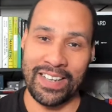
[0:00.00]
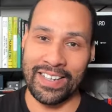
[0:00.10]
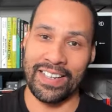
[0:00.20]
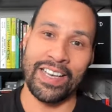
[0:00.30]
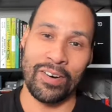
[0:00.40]

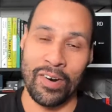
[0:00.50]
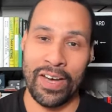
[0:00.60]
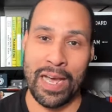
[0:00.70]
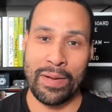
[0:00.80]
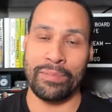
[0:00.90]
later
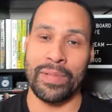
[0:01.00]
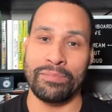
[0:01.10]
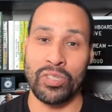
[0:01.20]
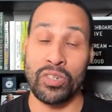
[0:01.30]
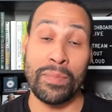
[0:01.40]
on
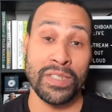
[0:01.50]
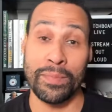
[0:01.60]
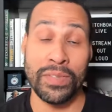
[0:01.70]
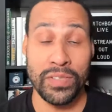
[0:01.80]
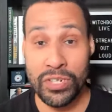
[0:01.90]
I'm streaming
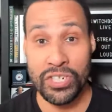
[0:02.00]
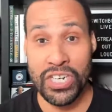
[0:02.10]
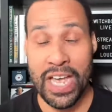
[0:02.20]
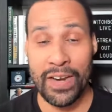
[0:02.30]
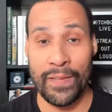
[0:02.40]
something to your
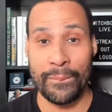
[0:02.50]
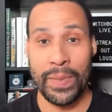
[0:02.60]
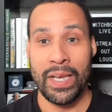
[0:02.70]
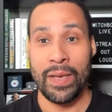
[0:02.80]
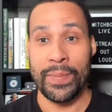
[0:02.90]
channel,
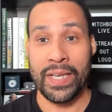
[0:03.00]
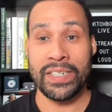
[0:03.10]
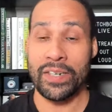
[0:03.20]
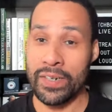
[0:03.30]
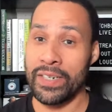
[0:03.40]

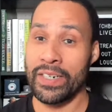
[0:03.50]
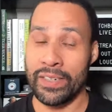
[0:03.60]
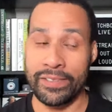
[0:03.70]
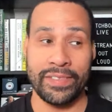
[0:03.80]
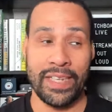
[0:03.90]
because
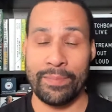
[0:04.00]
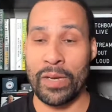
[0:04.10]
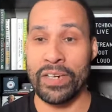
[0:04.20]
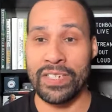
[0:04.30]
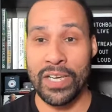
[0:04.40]
I'm
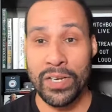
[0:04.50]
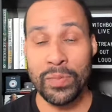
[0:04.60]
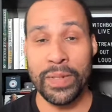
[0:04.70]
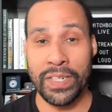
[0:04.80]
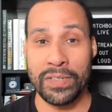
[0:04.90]
not going to say
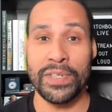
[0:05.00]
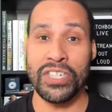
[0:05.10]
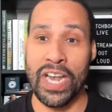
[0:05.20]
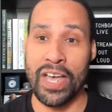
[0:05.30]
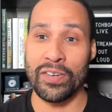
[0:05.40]
who, but there's been
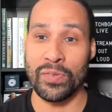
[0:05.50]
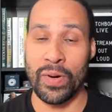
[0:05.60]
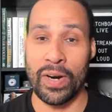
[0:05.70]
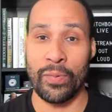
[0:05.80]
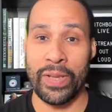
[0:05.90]
channels
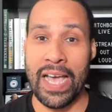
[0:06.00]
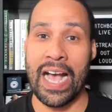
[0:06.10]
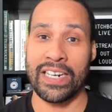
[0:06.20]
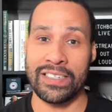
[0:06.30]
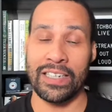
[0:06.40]
where we
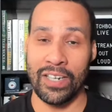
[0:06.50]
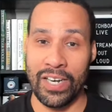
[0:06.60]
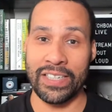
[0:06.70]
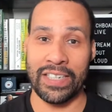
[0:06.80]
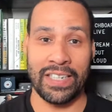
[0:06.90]
actually
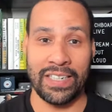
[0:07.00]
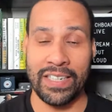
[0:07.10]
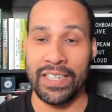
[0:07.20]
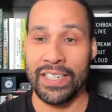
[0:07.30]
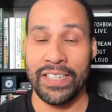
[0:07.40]
logged in
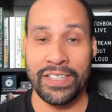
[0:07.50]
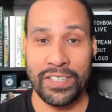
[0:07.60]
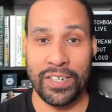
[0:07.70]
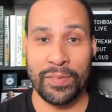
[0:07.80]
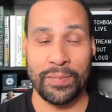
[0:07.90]
to
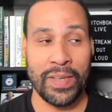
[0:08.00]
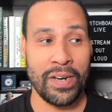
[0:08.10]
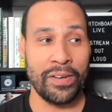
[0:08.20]
some